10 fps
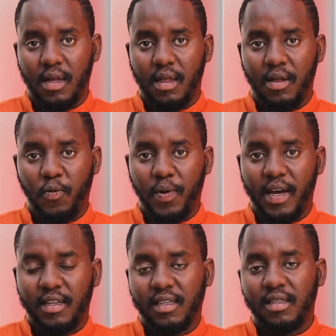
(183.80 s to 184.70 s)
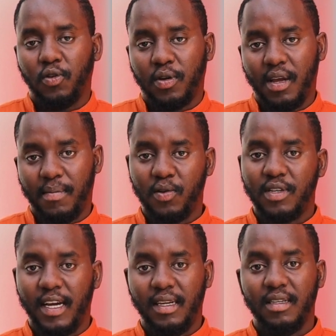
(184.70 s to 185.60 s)
we are just talking about
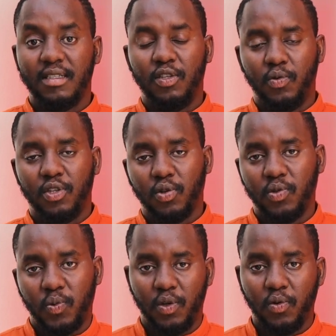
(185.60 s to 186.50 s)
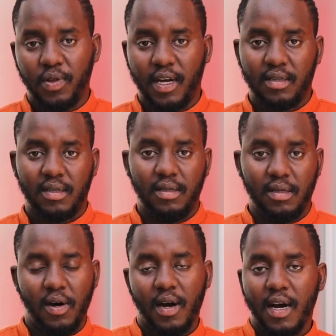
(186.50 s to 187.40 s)
ideal situations. We know that
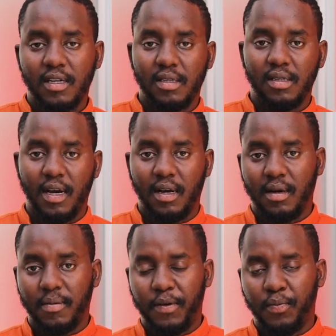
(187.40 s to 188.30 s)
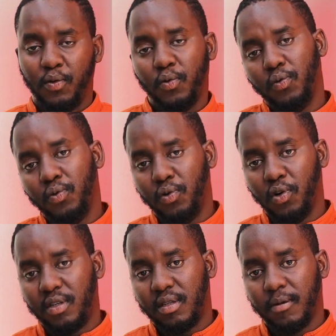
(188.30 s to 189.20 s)
in our country, there are people who do
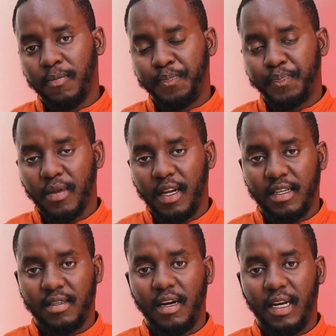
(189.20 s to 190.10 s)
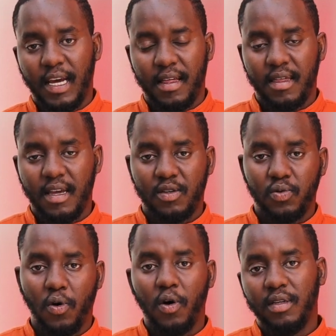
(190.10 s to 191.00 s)
not necessarily adhere
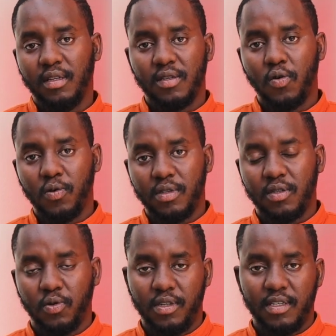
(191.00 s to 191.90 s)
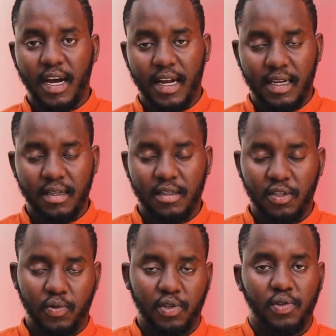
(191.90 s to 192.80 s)
to all these codes, so these are ideal
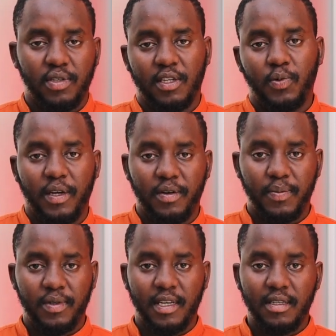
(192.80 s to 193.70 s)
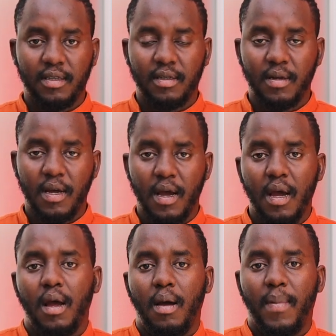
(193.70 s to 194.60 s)
situations that we are representing.
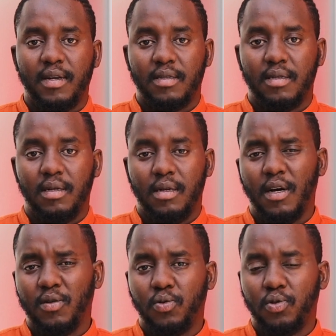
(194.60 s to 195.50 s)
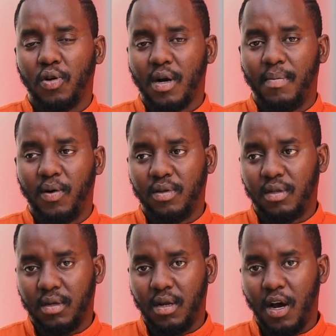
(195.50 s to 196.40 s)
But now to talk
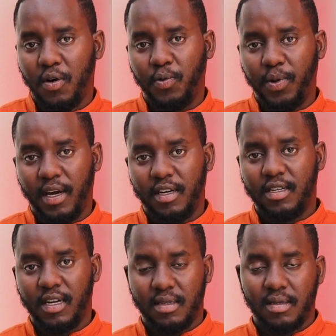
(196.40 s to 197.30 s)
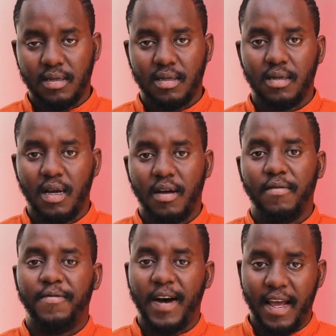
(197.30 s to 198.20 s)
about how do we address
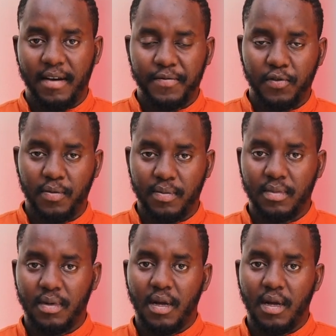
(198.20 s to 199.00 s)
fire from